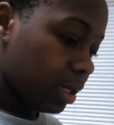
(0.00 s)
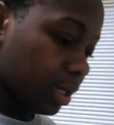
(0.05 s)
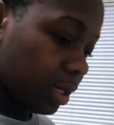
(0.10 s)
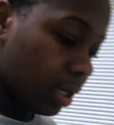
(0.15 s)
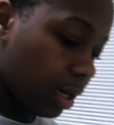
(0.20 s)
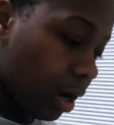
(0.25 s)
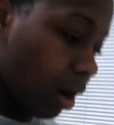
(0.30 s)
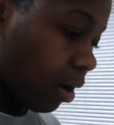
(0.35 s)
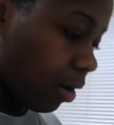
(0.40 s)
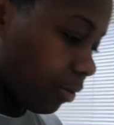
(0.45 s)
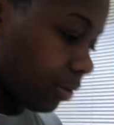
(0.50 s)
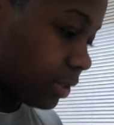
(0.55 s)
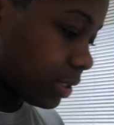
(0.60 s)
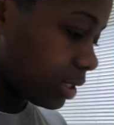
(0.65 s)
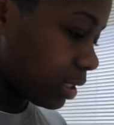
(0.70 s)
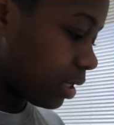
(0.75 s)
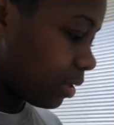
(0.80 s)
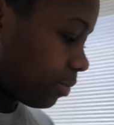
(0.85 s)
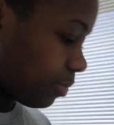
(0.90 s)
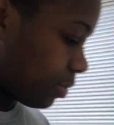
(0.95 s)
And I always
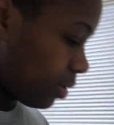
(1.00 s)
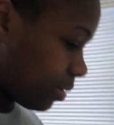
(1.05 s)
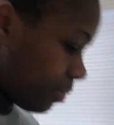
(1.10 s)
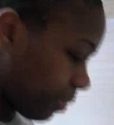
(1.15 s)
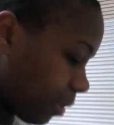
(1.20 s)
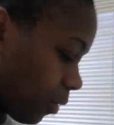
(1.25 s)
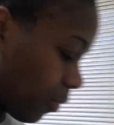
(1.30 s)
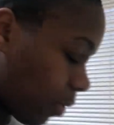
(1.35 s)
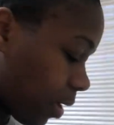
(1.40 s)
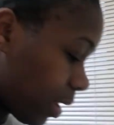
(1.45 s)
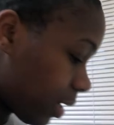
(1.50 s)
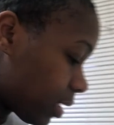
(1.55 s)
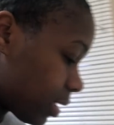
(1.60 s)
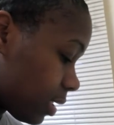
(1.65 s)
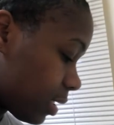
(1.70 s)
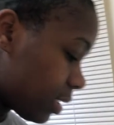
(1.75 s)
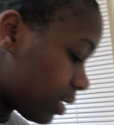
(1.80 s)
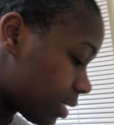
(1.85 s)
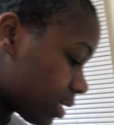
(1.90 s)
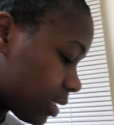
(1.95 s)
keep it in my
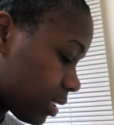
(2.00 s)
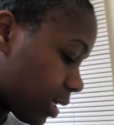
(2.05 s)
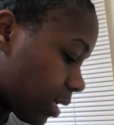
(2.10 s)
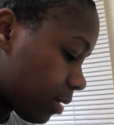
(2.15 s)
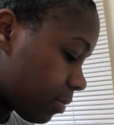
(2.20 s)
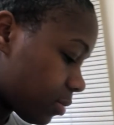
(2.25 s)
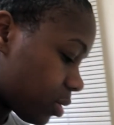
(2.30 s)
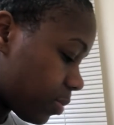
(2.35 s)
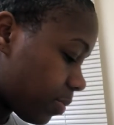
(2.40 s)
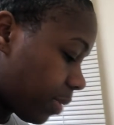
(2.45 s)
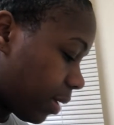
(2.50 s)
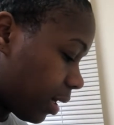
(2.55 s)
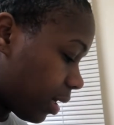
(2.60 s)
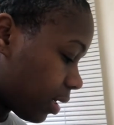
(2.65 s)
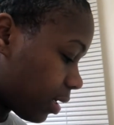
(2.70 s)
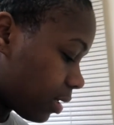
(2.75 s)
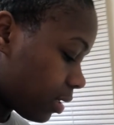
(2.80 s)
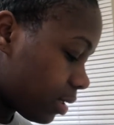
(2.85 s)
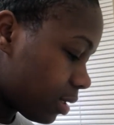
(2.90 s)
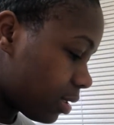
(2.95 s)
wallet in the same spot.